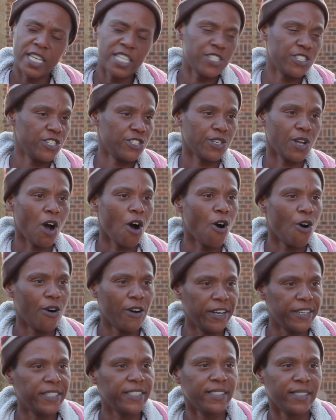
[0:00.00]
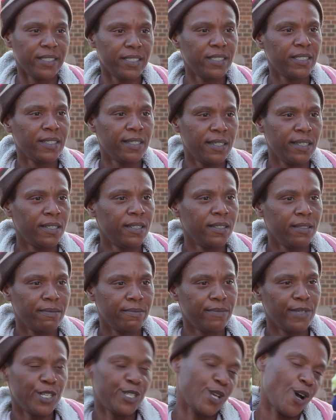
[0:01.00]
It's just hard.
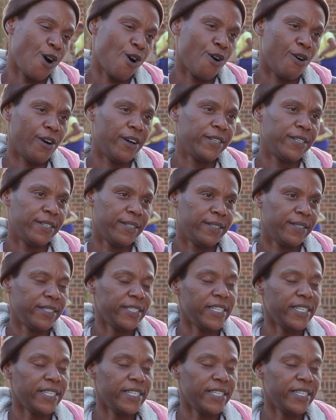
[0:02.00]
It's hard. Frustrating.